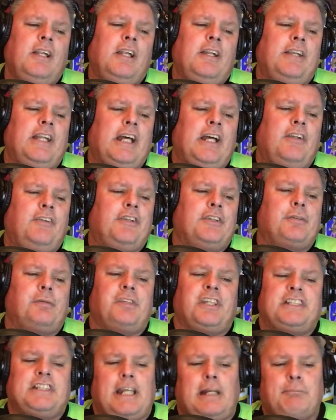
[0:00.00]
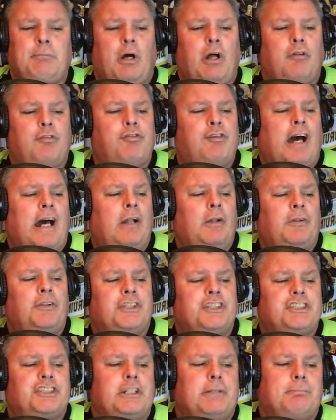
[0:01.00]
Now, this was a dead ball foul, and
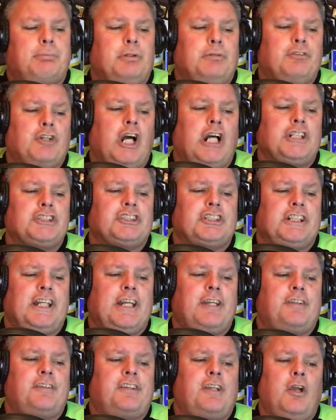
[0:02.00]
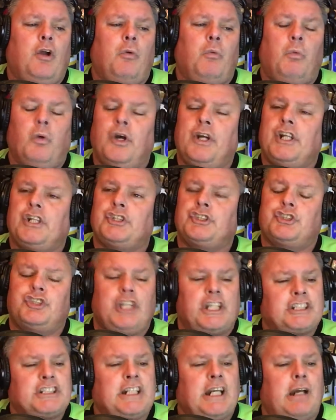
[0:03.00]
this did prove costly as word has
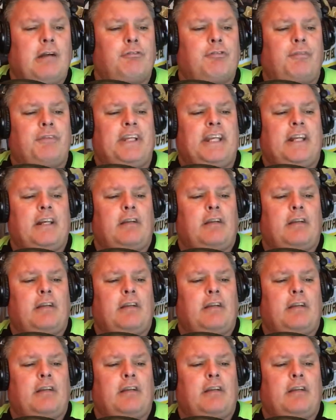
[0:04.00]
just come from the